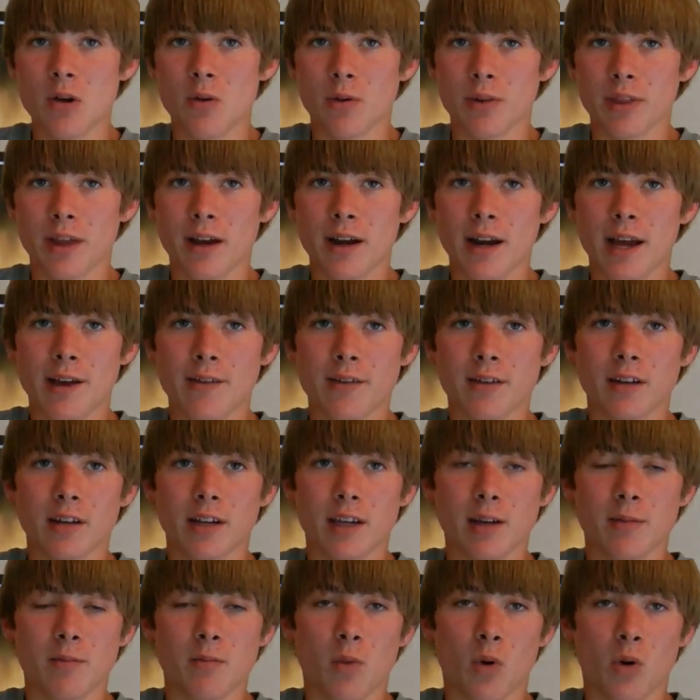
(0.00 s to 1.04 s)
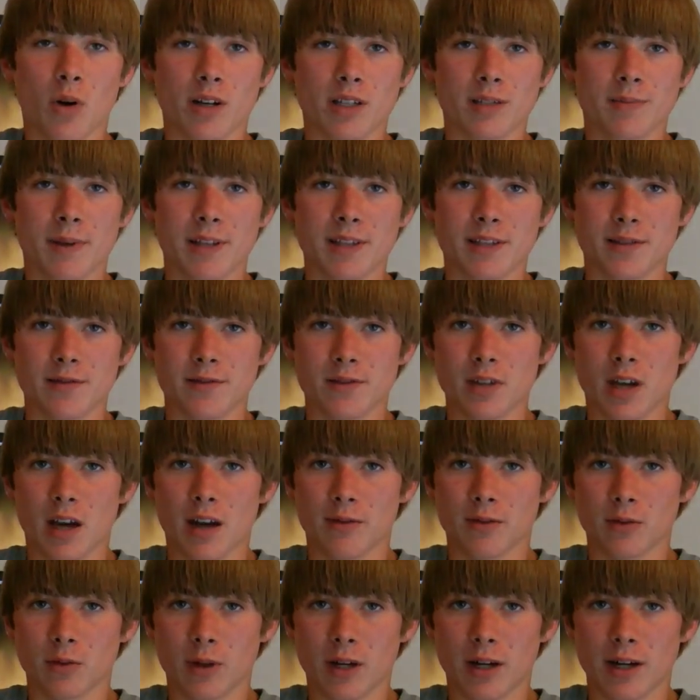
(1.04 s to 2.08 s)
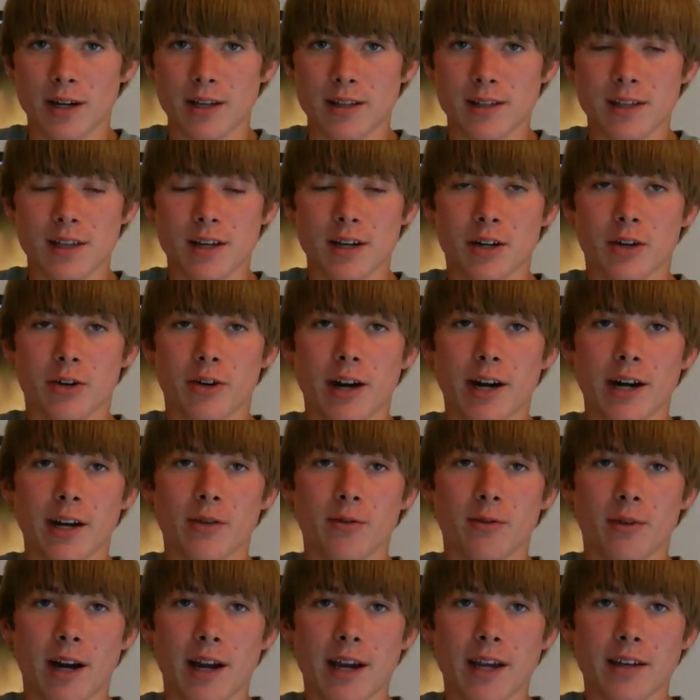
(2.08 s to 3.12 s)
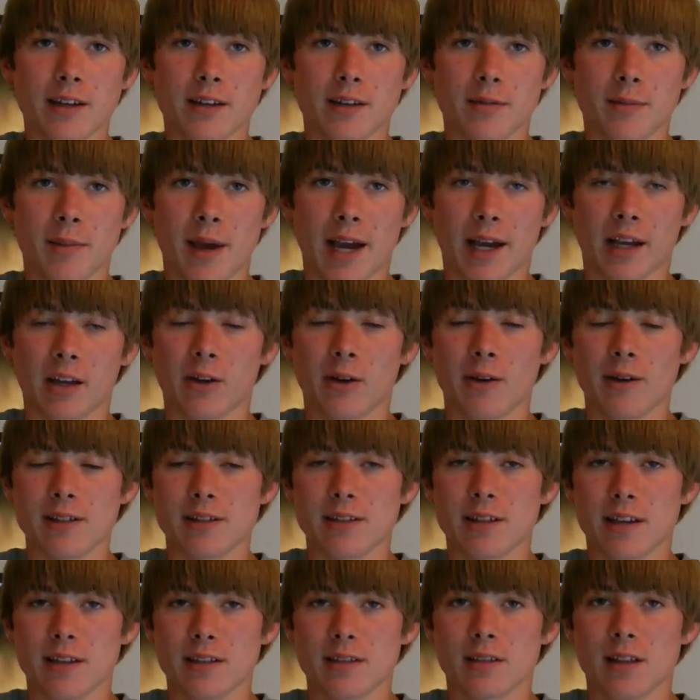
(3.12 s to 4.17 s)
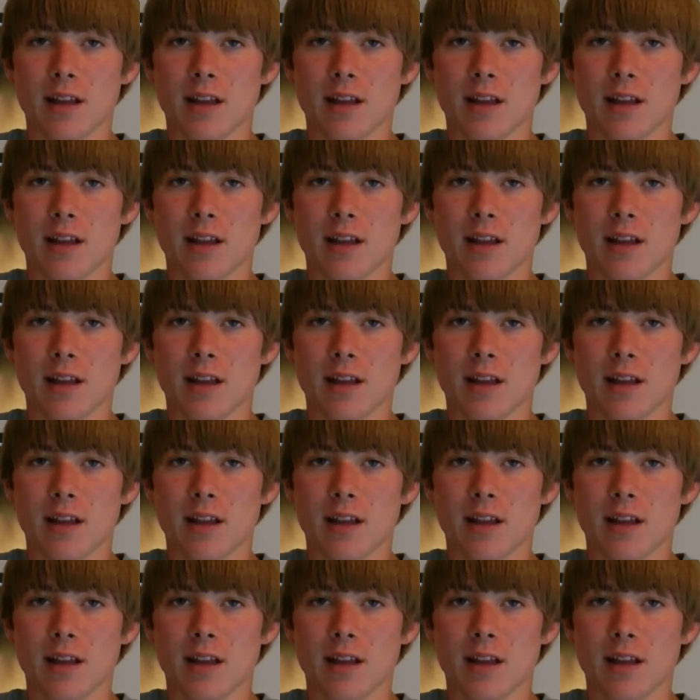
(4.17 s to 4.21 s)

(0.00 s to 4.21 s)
without having to get more expensive software. It's integrated right into Mac OS X